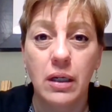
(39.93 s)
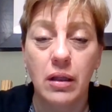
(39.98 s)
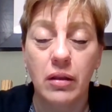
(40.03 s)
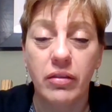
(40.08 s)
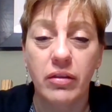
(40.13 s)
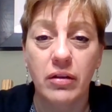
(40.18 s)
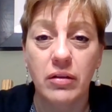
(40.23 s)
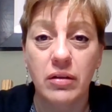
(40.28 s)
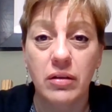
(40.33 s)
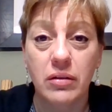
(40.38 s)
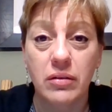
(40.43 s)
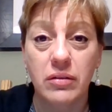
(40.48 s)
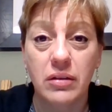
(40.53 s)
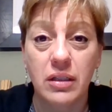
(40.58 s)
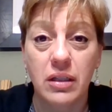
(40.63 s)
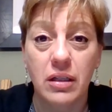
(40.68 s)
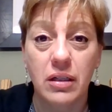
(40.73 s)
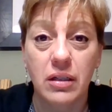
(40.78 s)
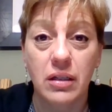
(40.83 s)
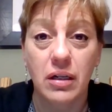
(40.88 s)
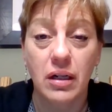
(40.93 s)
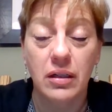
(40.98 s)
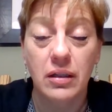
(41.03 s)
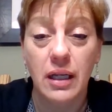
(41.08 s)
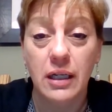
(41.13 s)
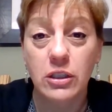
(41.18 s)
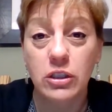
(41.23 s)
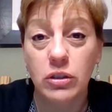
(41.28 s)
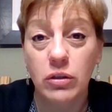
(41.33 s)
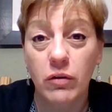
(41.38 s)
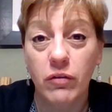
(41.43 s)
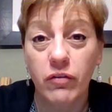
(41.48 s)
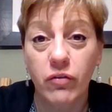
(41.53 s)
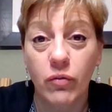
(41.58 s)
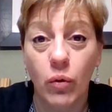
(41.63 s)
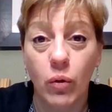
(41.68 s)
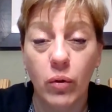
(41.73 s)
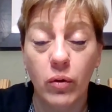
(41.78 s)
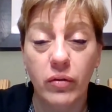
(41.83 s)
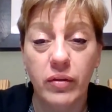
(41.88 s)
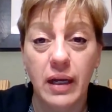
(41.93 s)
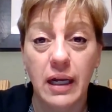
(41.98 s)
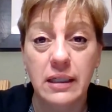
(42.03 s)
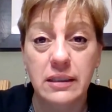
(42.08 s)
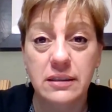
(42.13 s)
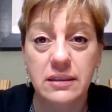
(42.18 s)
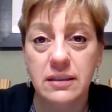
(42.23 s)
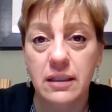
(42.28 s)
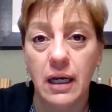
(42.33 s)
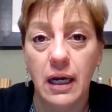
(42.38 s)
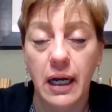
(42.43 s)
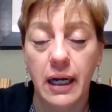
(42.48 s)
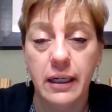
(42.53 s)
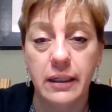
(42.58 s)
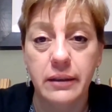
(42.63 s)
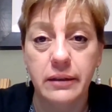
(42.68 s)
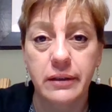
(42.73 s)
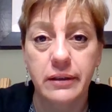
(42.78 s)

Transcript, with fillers: the, the lecture for that slide.